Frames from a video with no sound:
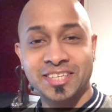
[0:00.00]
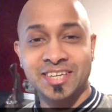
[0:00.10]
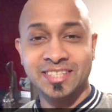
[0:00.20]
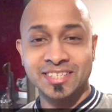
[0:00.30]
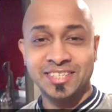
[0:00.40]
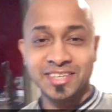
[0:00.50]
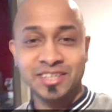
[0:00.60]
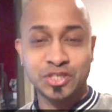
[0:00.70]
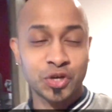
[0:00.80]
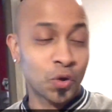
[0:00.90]
it done this
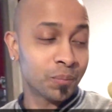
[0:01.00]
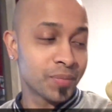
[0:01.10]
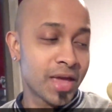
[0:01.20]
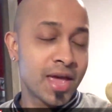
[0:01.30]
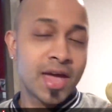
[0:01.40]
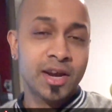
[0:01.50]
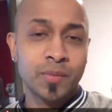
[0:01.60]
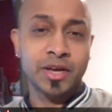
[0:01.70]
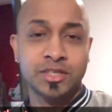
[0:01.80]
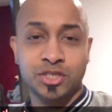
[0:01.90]
year. So
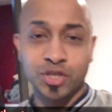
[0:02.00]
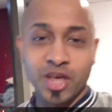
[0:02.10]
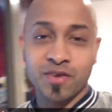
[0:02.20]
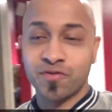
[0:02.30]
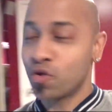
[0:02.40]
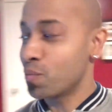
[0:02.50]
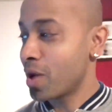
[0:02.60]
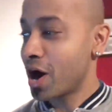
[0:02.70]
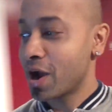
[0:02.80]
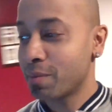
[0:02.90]
anyways, today for
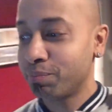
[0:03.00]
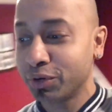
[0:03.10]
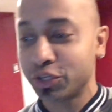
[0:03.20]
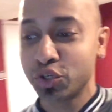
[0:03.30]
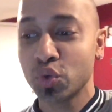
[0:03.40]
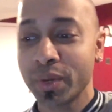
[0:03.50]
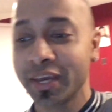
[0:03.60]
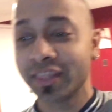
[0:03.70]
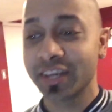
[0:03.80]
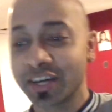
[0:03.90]
my pursuing
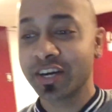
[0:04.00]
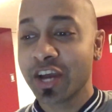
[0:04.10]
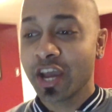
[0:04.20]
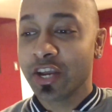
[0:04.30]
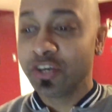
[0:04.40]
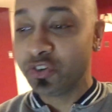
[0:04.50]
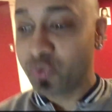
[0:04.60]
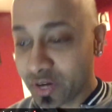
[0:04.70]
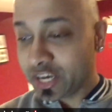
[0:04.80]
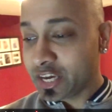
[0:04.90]
the
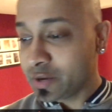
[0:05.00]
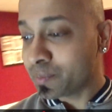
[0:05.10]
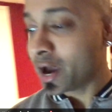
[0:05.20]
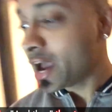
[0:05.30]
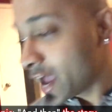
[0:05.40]
dream